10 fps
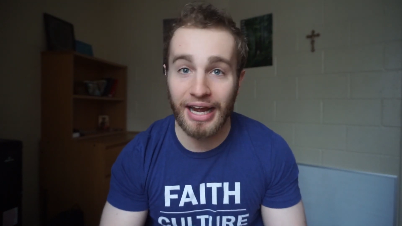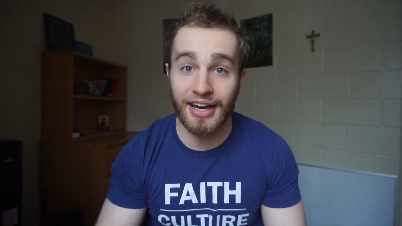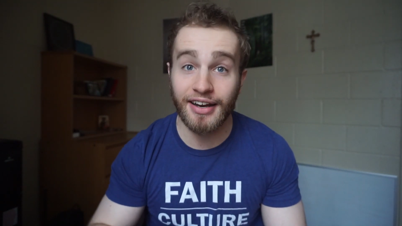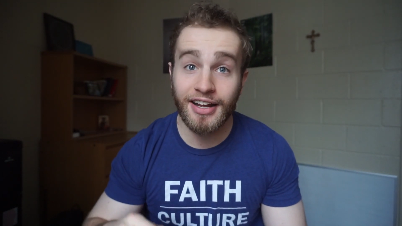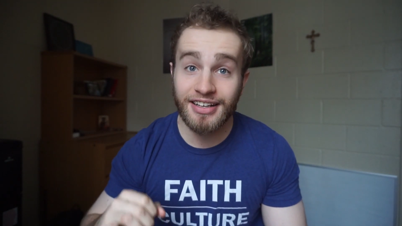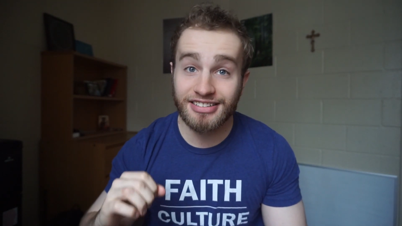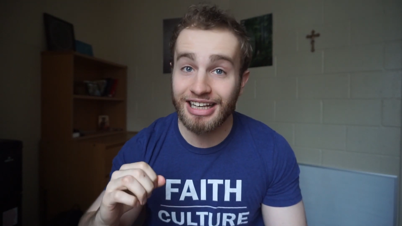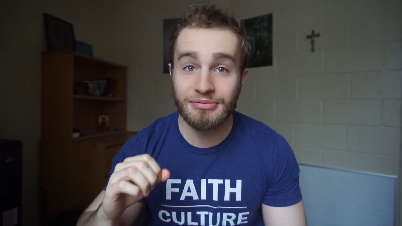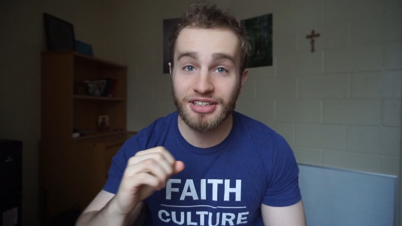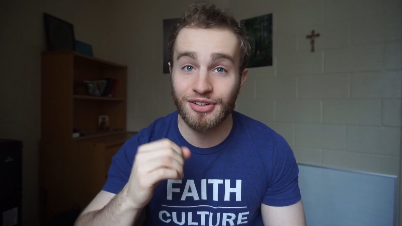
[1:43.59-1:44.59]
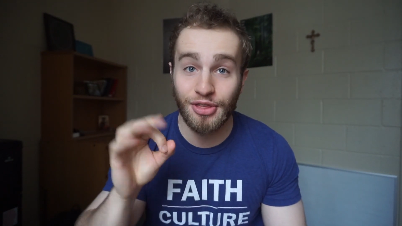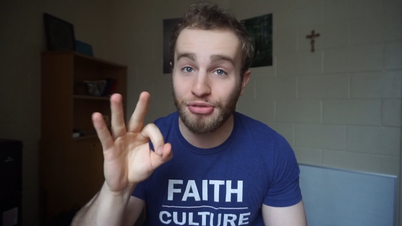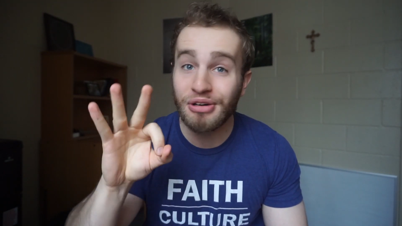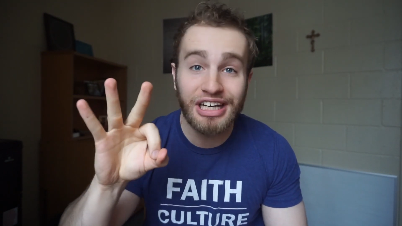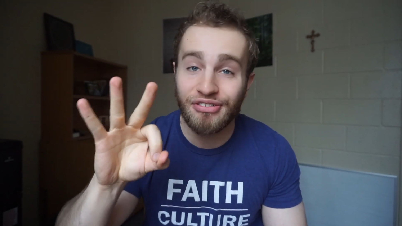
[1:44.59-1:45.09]
And Samson
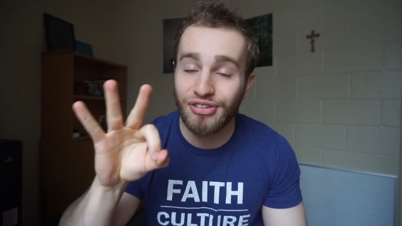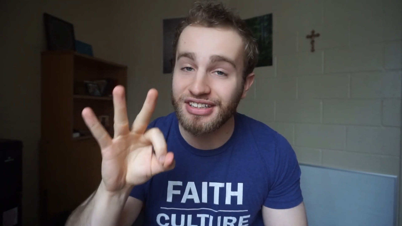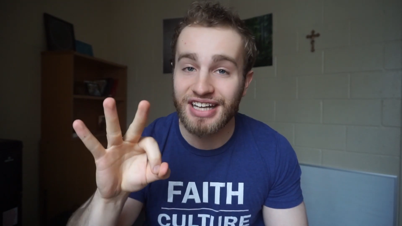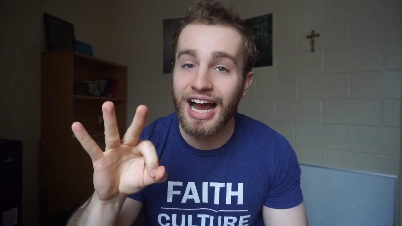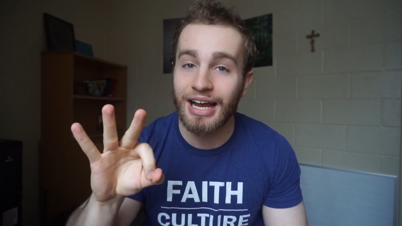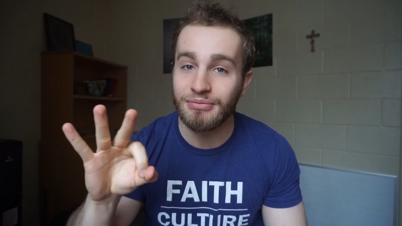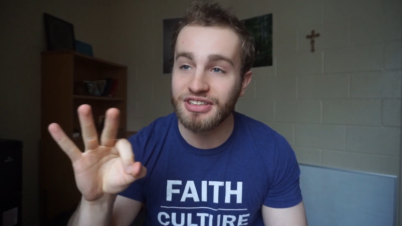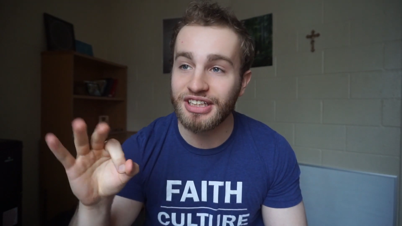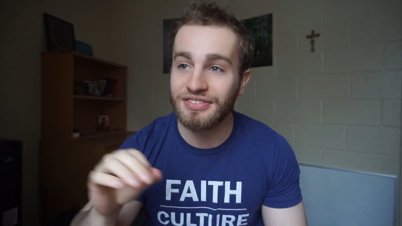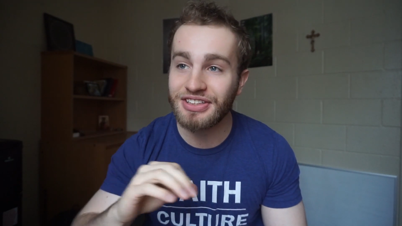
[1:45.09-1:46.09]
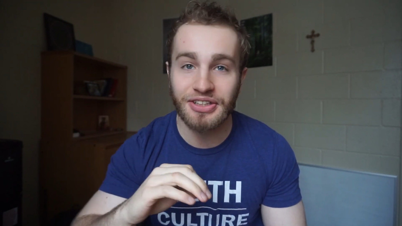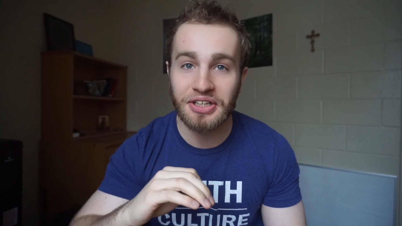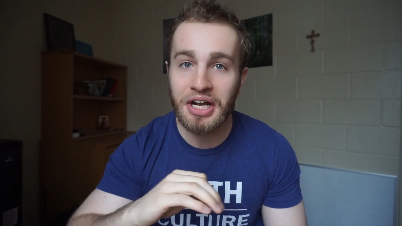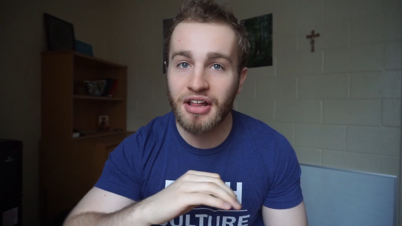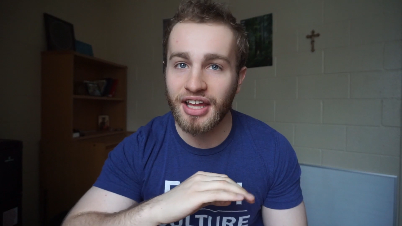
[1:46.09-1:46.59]
three different times gives
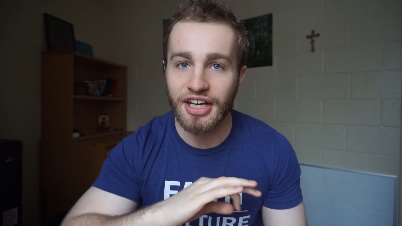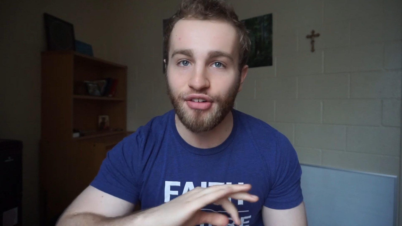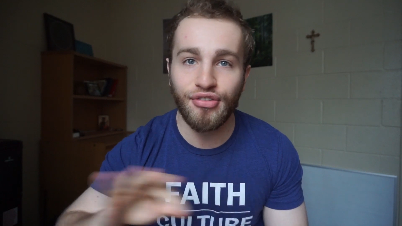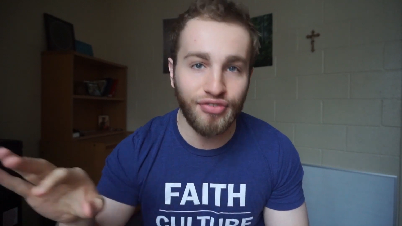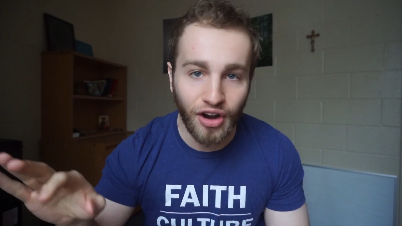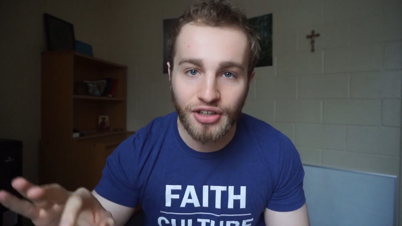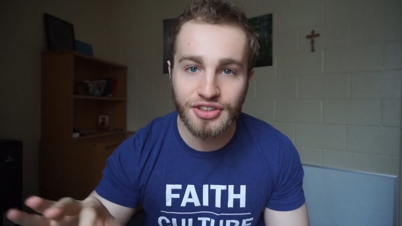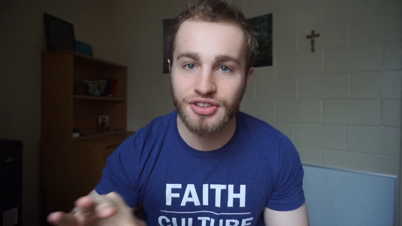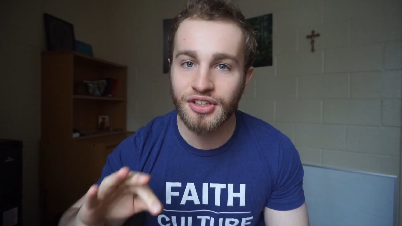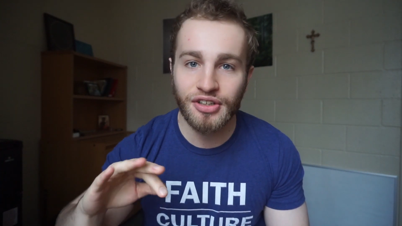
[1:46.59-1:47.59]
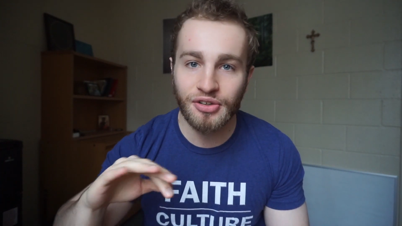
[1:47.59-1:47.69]
her like a false